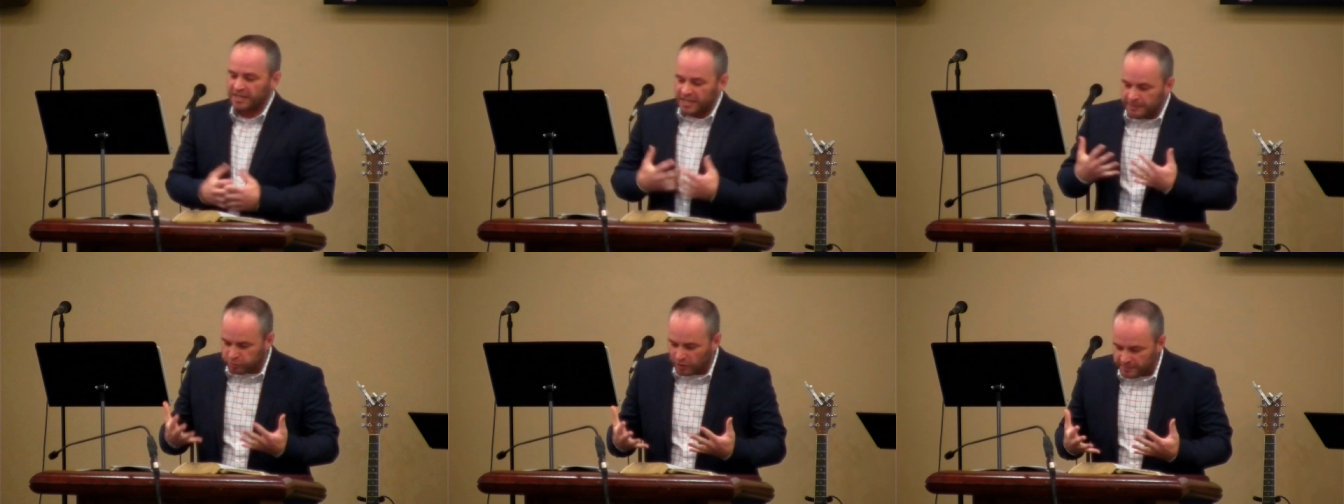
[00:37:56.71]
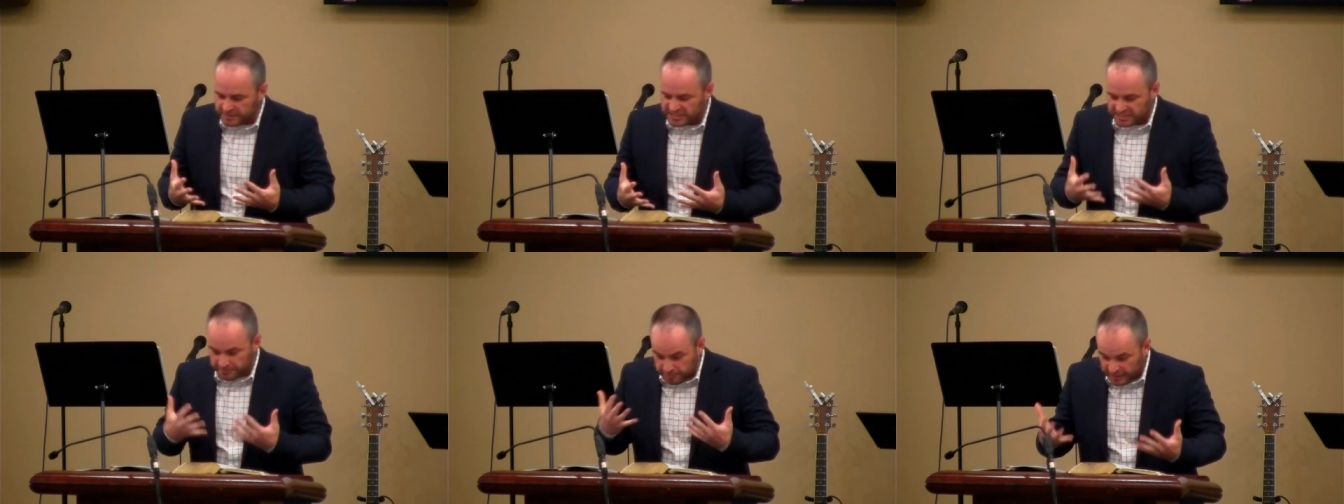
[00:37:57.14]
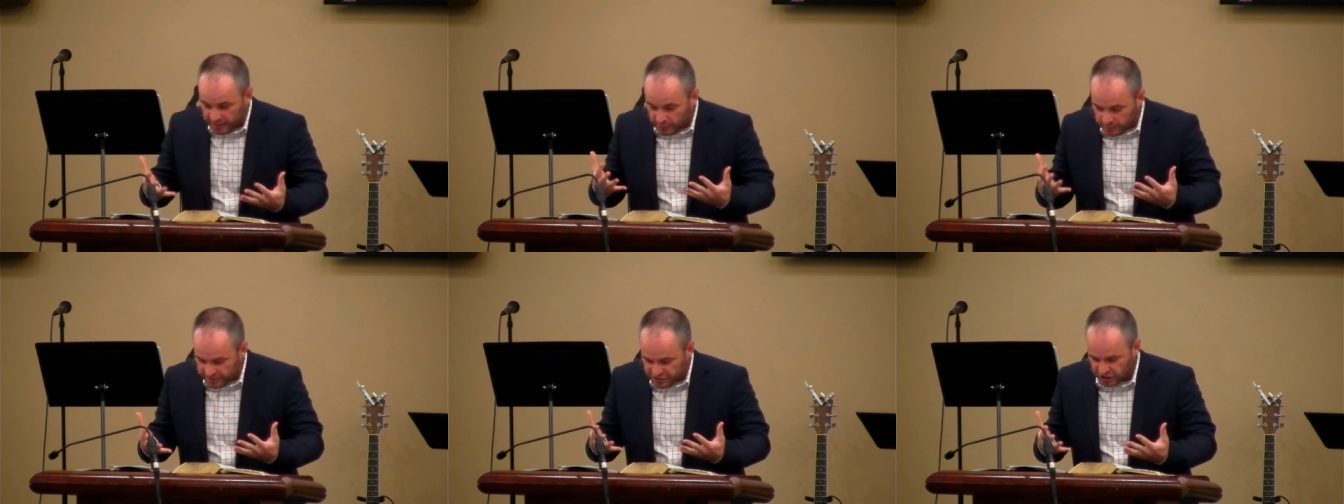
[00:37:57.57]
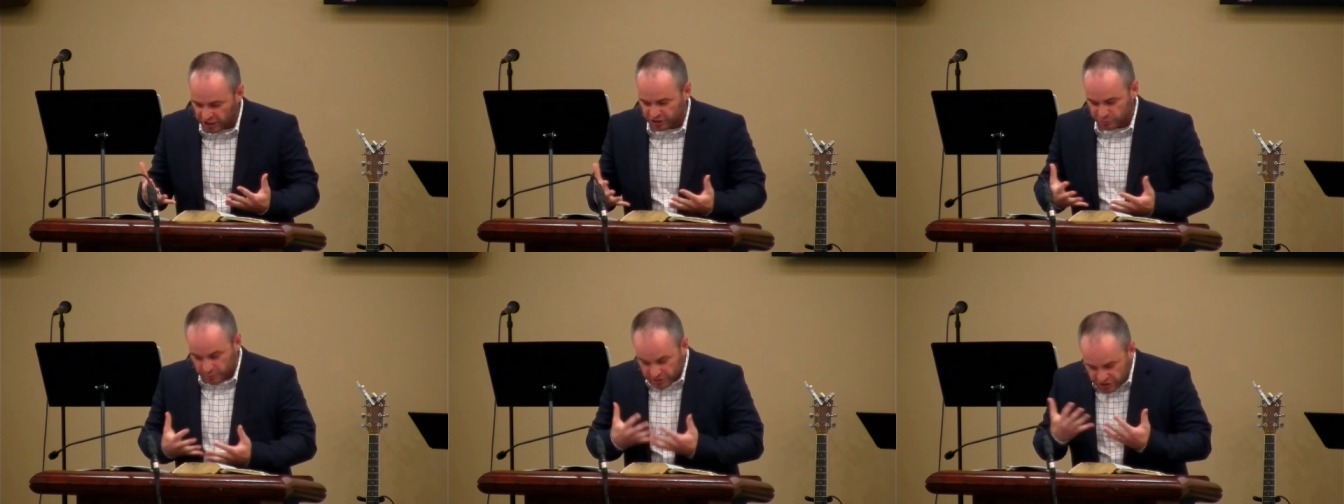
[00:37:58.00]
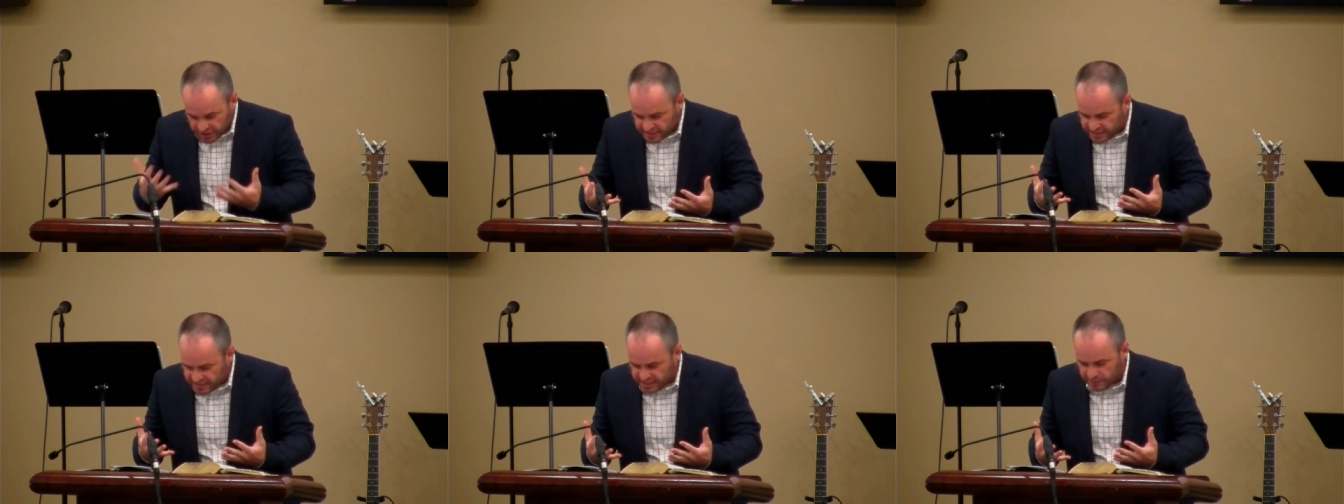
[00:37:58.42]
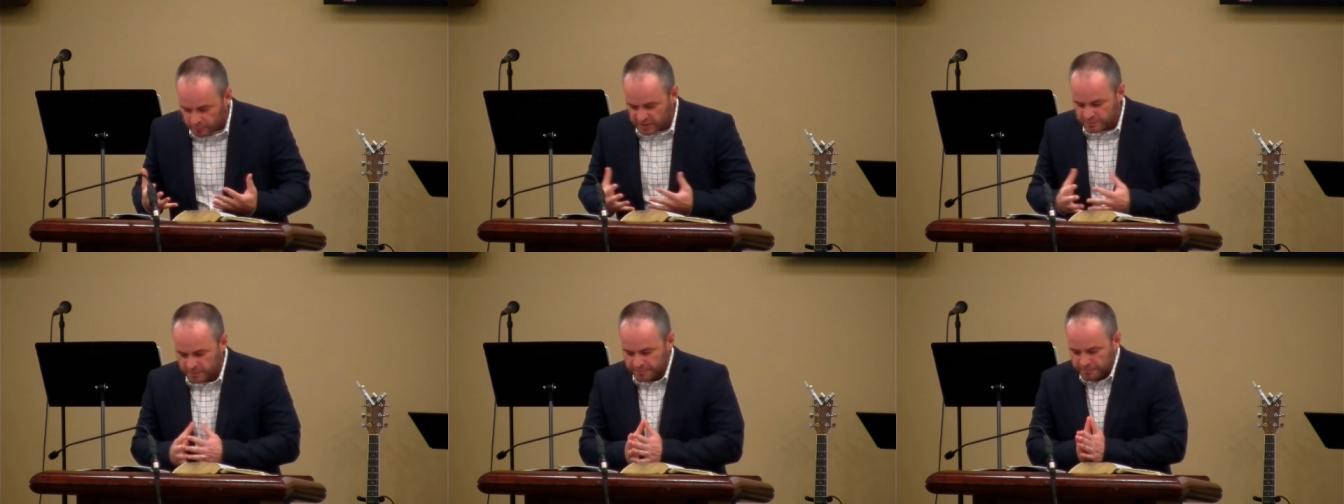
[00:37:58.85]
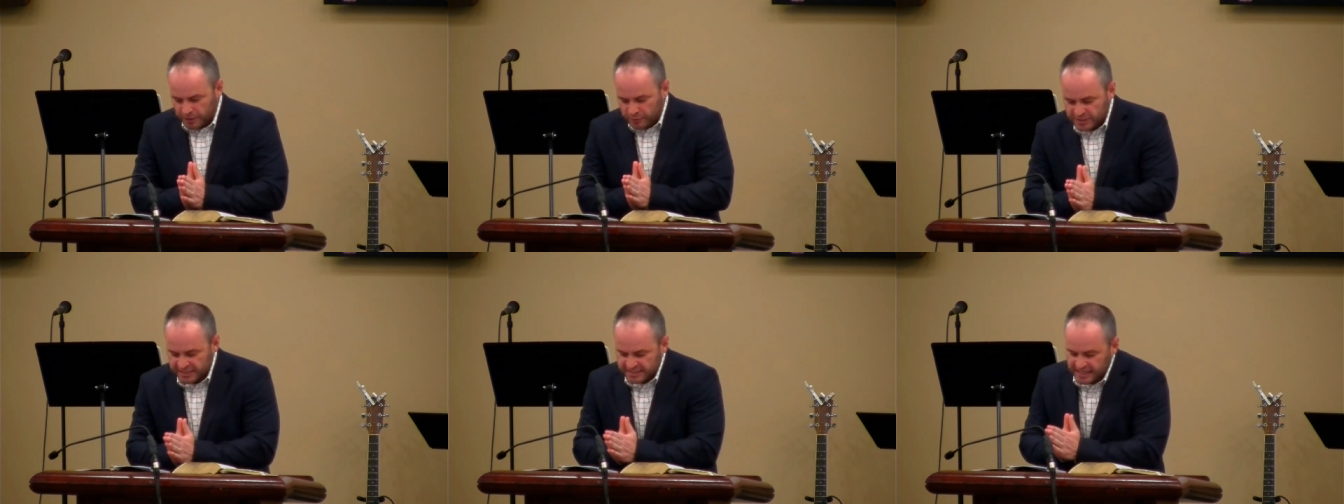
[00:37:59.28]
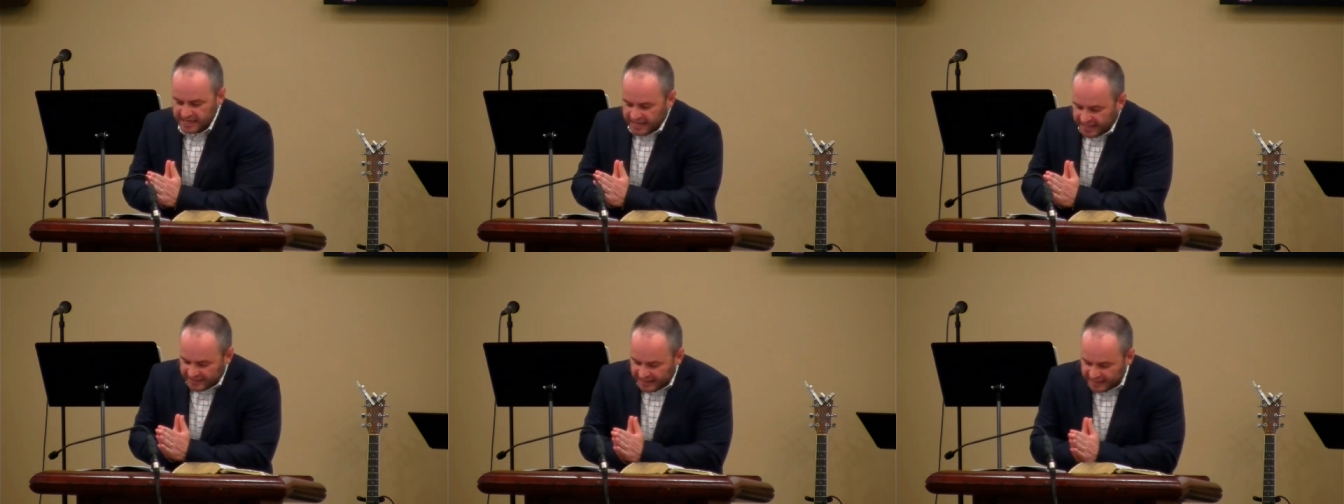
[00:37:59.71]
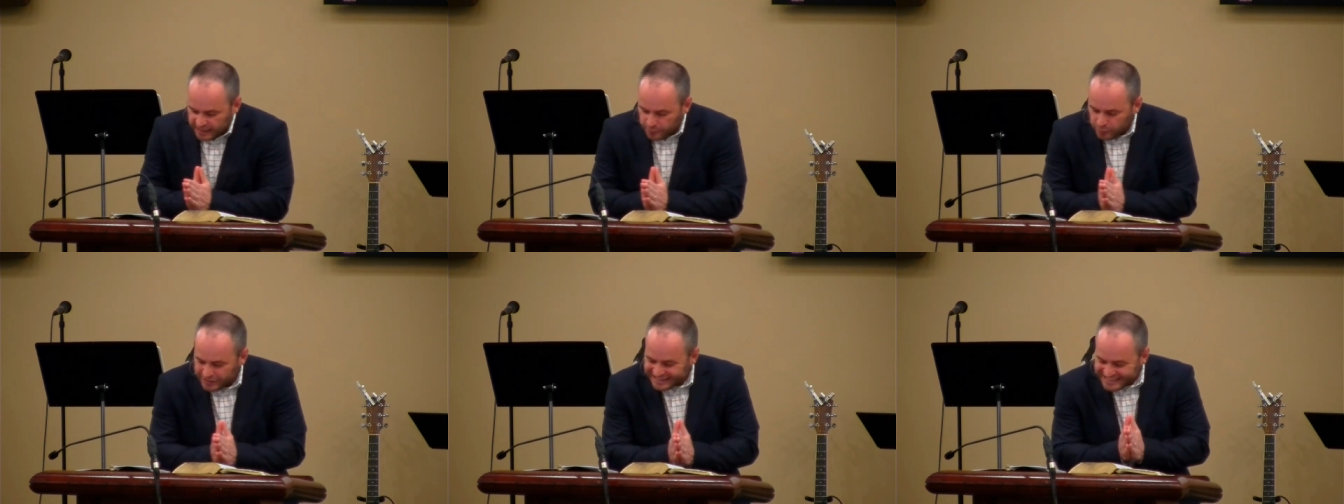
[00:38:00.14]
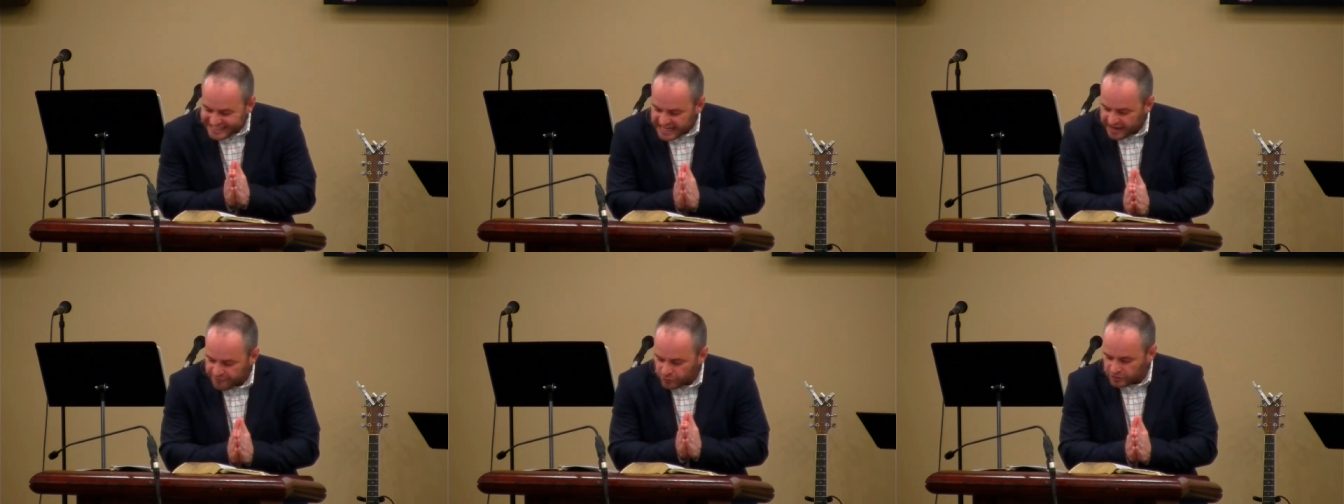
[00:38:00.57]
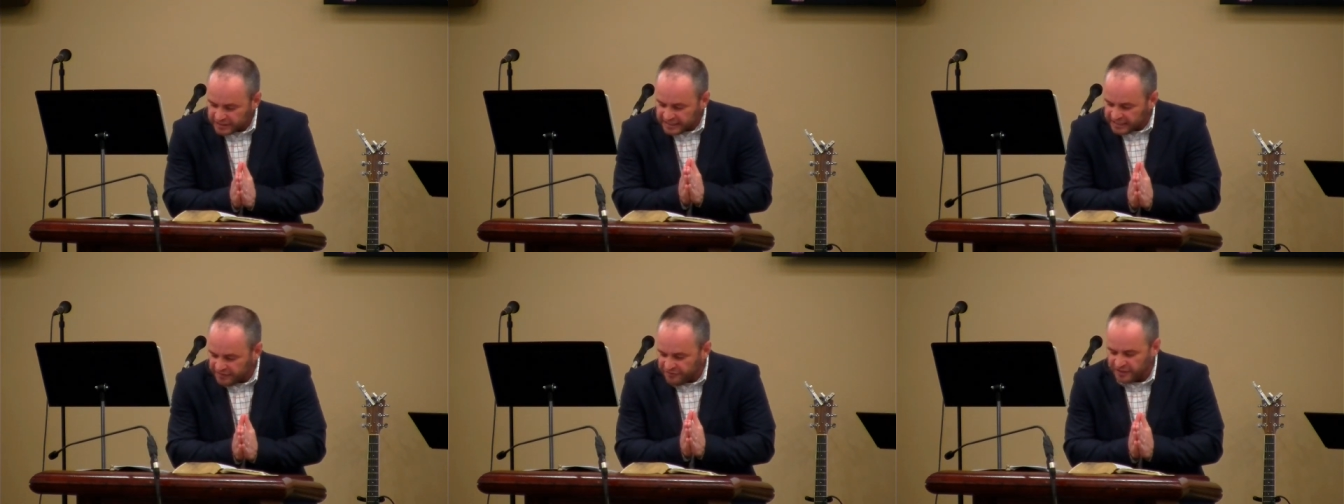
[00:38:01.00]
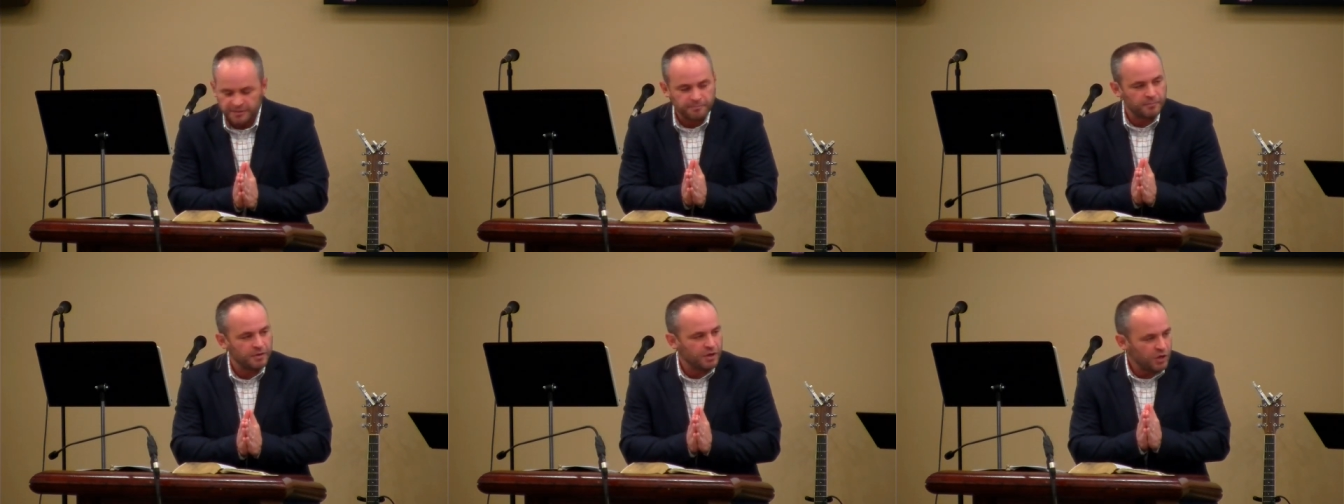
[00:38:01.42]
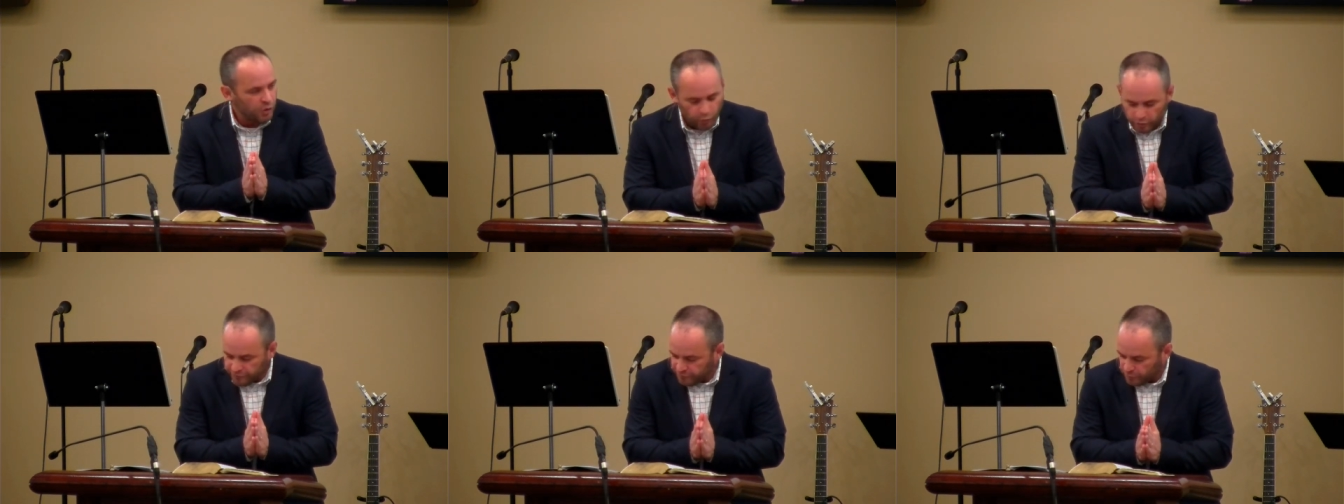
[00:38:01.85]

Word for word: He promised to be with Joshua just as he was with Moses and that he would never leave him or